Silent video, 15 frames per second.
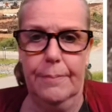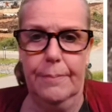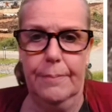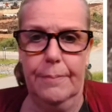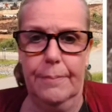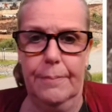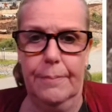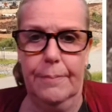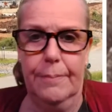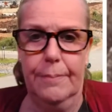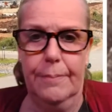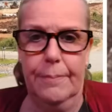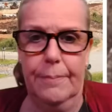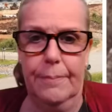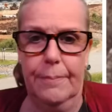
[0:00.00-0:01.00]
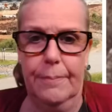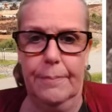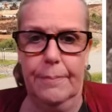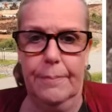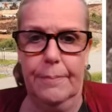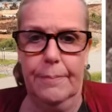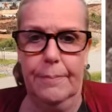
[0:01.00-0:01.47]
It's too much time
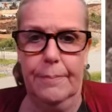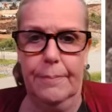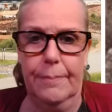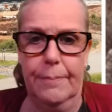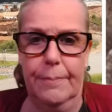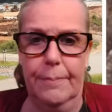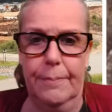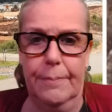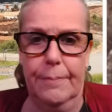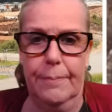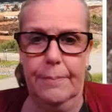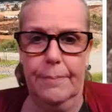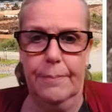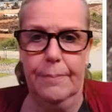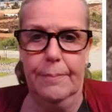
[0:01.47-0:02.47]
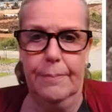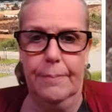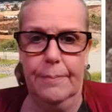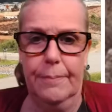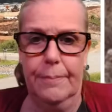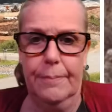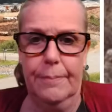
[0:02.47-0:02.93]
looking at Russians and,
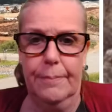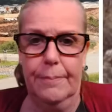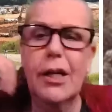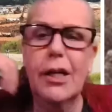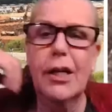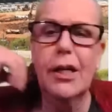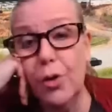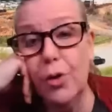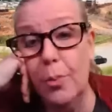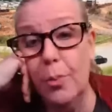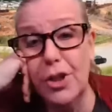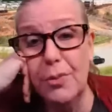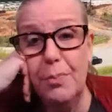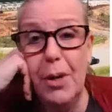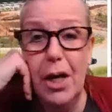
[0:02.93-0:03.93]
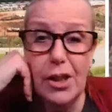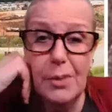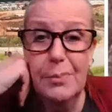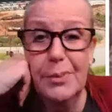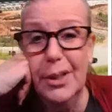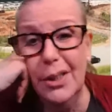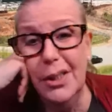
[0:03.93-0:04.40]
and mucking around with a whole bunch of
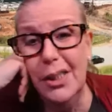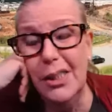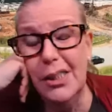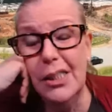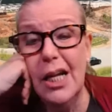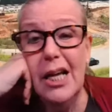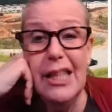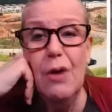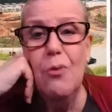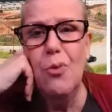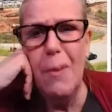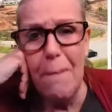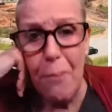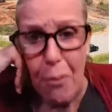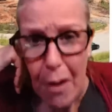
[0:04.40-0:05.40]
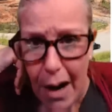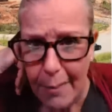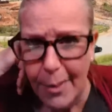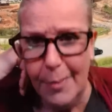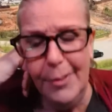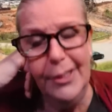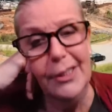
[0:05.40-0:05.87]
possibilities that weren't
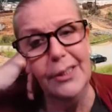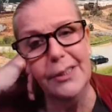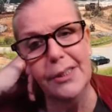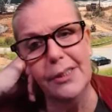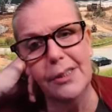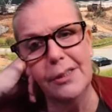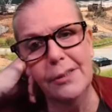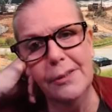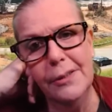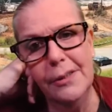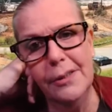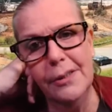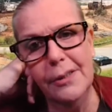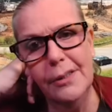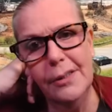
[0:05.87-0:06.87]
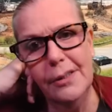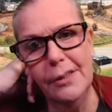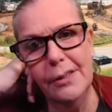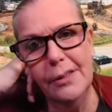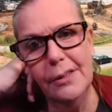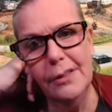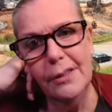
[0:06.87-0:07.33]
probabilities.
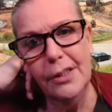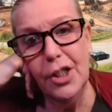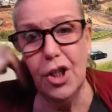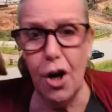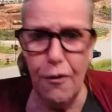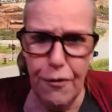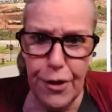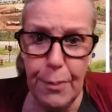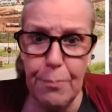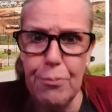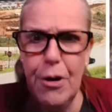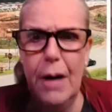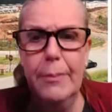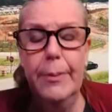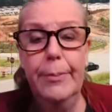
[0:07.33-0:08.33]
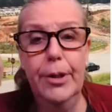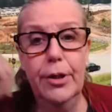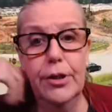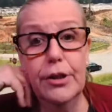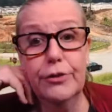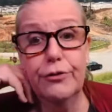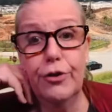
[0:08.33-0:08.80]
You go for the
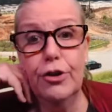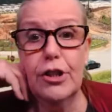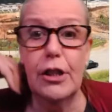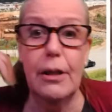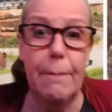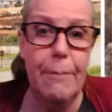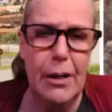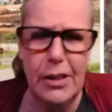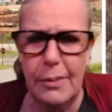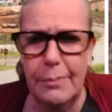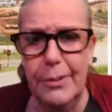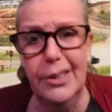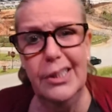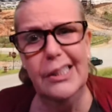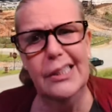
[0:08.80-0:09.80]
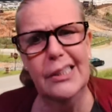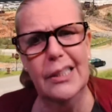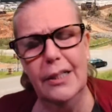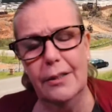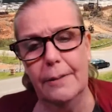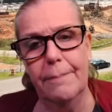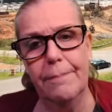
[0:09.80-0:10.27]
probabilities first and the possibilities
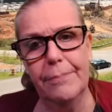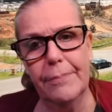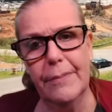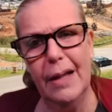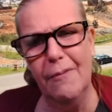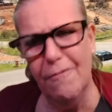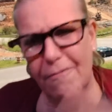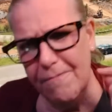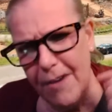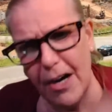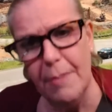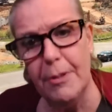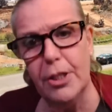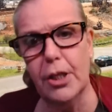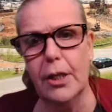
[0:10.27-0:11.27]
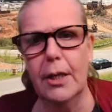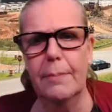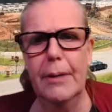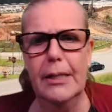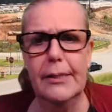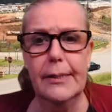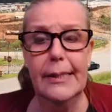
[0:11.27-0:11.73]
later. I'm very much in
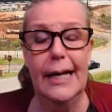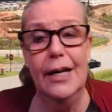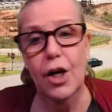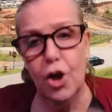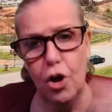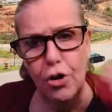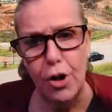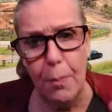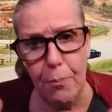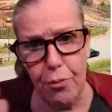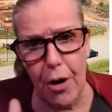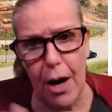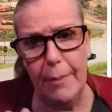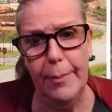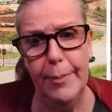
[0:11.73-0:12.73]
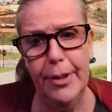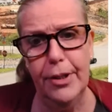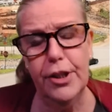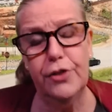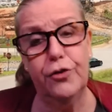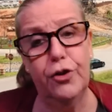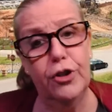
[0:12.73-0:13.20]
campaigns on that. Go to the
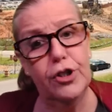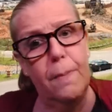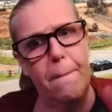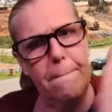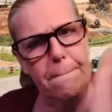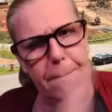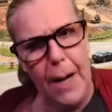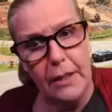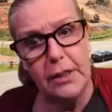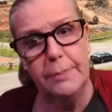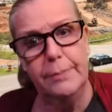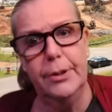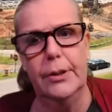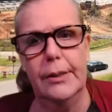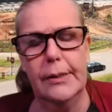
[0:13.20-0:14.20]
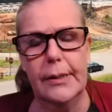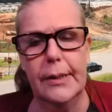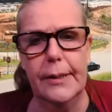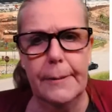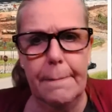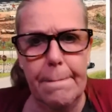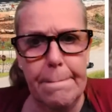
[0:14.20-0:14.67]
probabilities first, possibilities
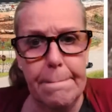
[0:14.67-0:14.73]
later.